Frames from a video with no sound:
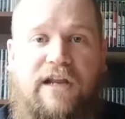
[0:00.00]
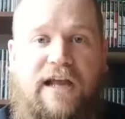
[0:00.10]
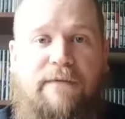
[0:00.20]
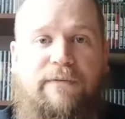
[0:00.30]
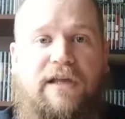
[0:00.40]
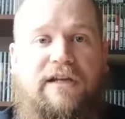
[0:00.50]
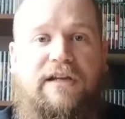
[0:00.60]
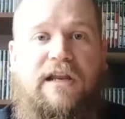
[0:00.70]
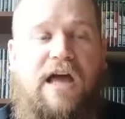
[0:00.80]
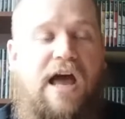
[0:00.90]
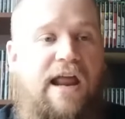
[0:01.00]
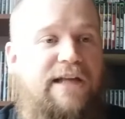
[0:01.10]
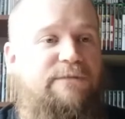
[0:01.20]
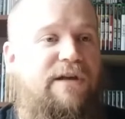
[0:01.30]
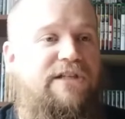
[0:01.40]
Like I played it a lot.
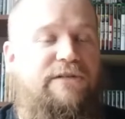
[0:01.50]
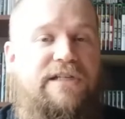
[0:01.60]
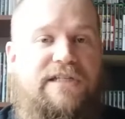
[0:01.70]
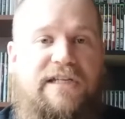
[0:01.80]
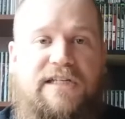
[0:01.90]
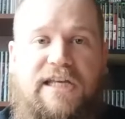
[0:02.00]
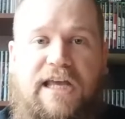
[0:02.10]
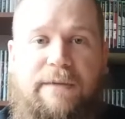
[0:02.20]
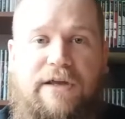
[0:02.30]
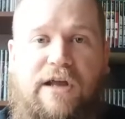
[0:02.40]
Xbox 360 came out.